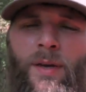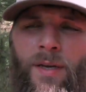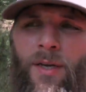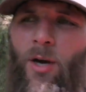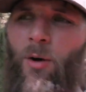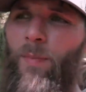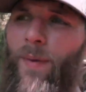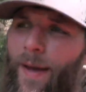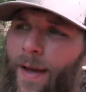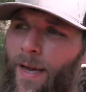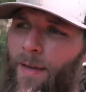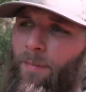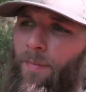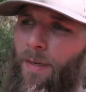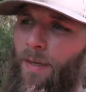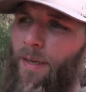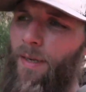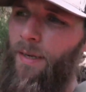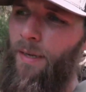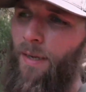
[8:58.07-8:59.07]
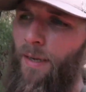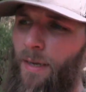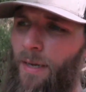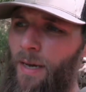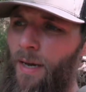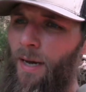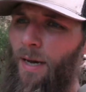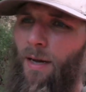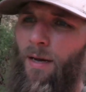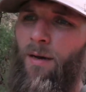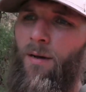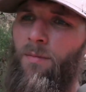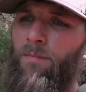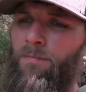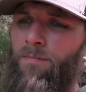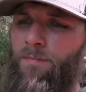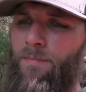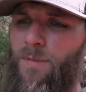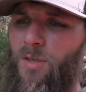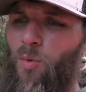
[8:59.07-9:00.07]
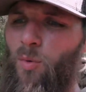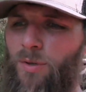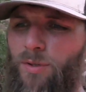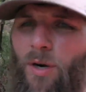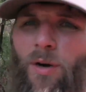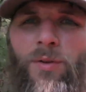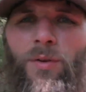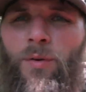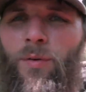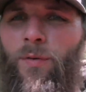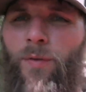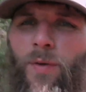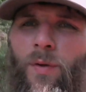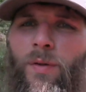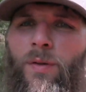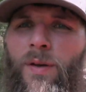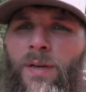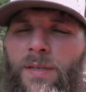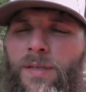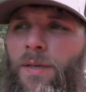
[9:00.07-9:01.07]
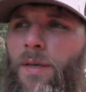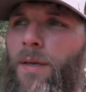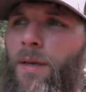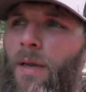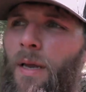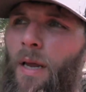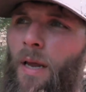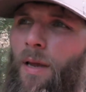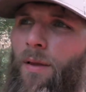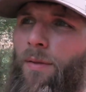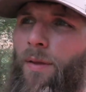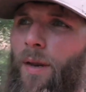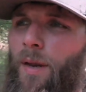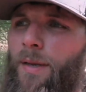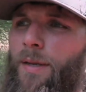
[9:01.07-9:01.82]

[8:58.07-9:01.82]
and go back, but just want to talk through a few things that I